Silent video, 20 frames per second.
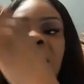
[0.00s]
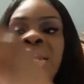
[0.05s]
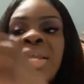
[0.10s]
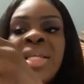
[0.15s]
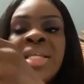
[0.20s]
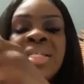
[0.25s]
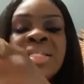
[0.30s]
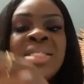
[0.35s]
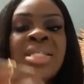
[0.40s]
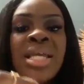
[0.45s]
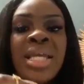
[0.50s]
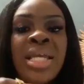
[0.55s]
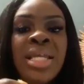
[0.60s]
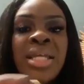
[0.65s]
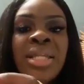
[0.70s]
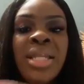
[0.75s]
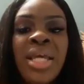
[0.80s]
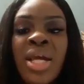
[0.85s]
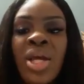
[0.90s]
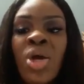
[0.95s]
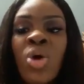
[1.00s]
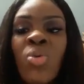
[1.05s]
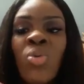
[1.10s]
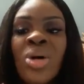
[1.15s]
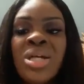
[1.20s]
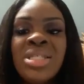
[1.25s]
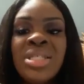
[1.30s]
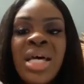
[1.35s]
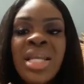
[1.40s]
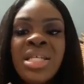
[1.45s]
and then he stick it in there.
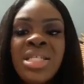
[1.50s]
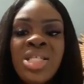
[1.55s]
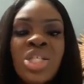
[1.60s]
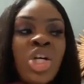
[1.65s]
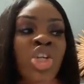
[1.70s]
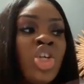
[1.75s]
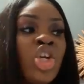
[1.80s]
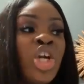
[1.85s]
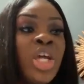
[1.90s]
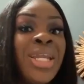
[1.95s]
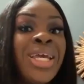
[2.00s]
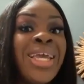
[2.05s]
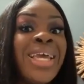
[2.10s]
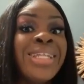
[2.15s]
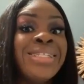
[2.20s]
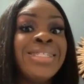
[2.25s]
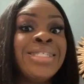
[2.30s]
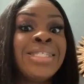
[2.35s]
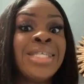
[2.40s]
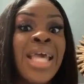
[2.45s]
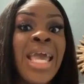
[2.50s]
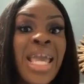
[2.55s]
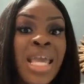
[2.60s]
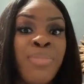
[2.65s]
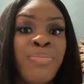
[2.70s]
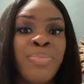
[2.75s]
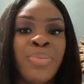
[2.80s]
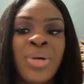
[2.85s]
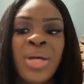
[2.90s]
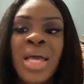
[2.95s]
Once that is done, you're going to get
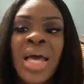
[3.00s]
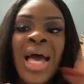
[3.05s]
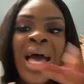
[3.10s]
tape